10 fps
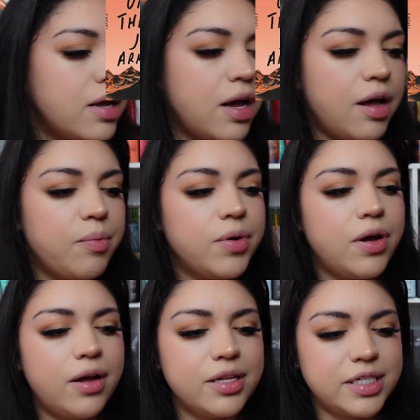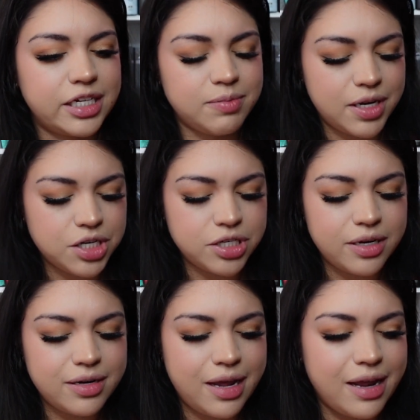went on this
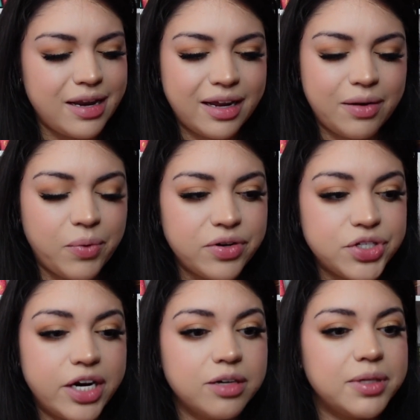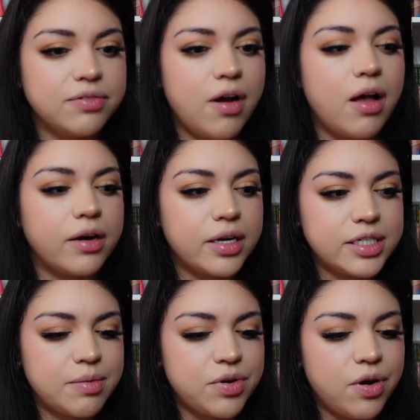expedition and it went terribly wrong,
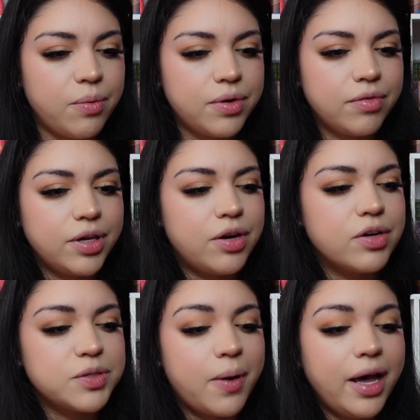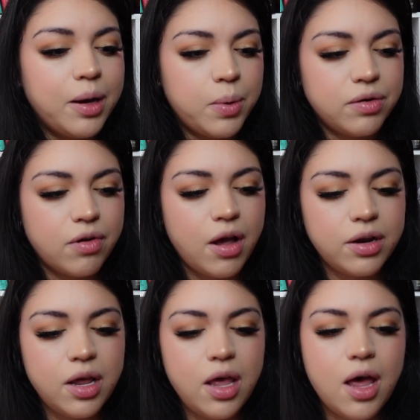except no one really knows why it went
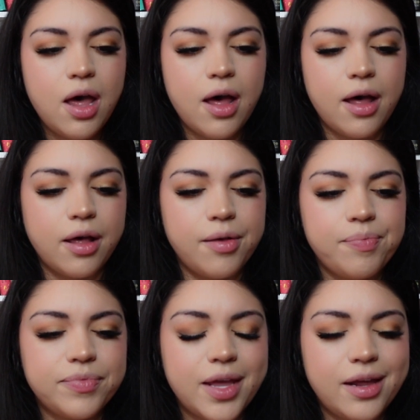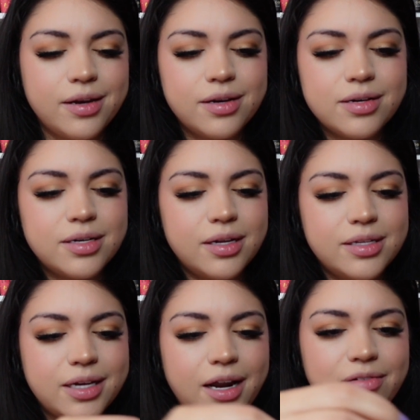wrong. And
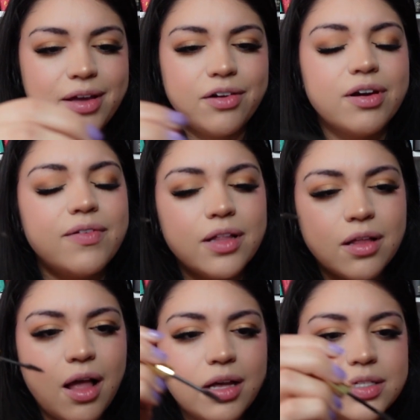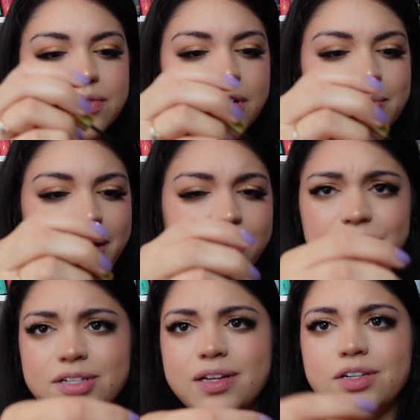it's kind of like grieving the loss of her
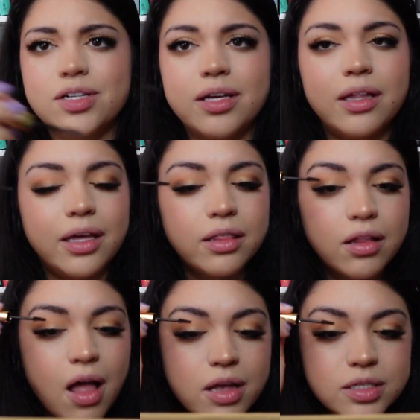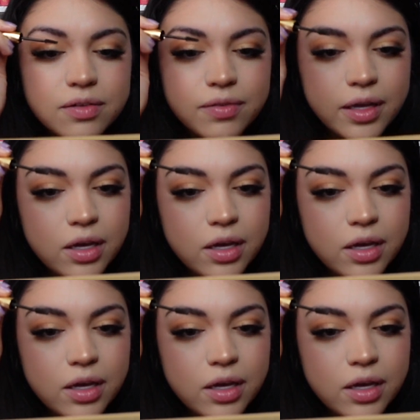marriage, essentially, like the loss of